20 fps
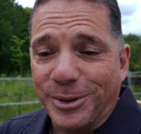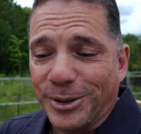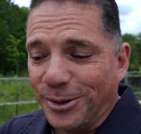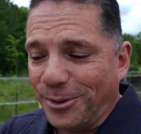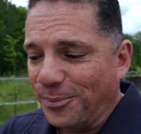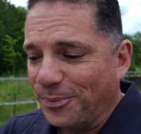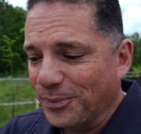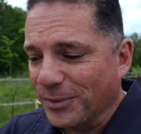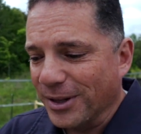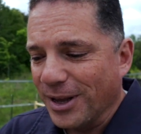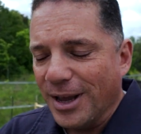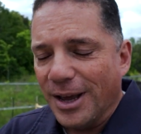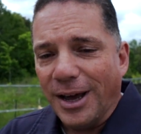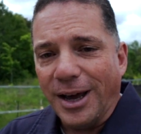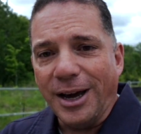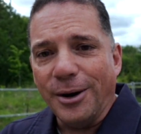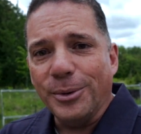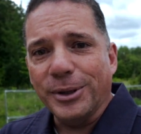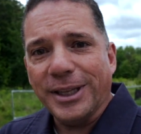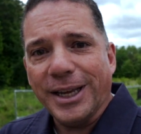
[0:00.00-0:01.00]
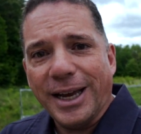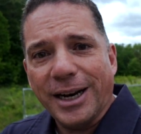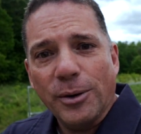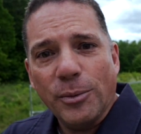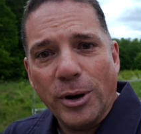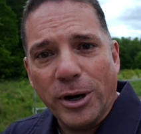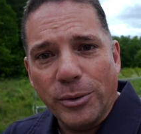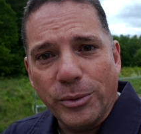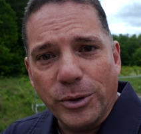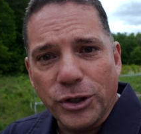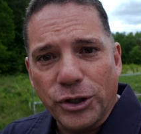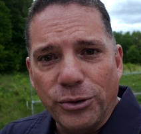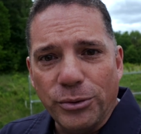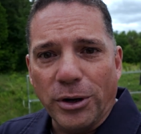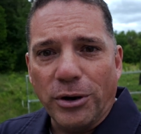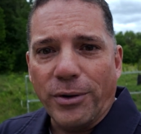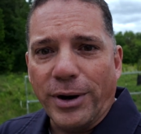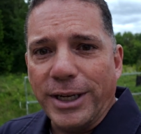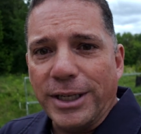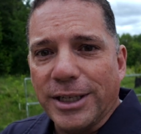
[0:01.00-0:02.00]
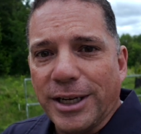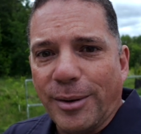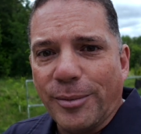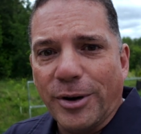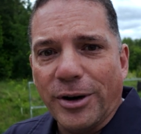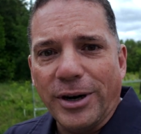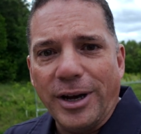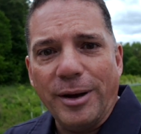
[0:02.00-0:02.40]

So with that, I want to wish you a great summer.